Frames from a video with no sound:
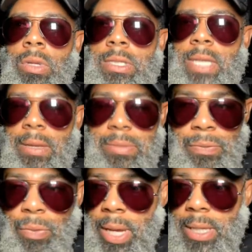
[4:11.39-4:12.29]
types
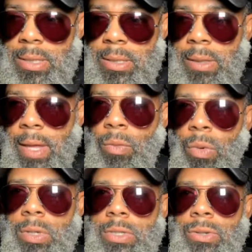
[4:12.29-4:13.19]
of ways that they
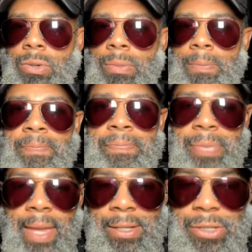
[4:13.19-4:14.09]
want to,
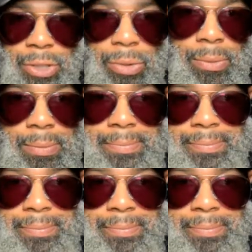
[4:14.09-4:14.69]
it's you.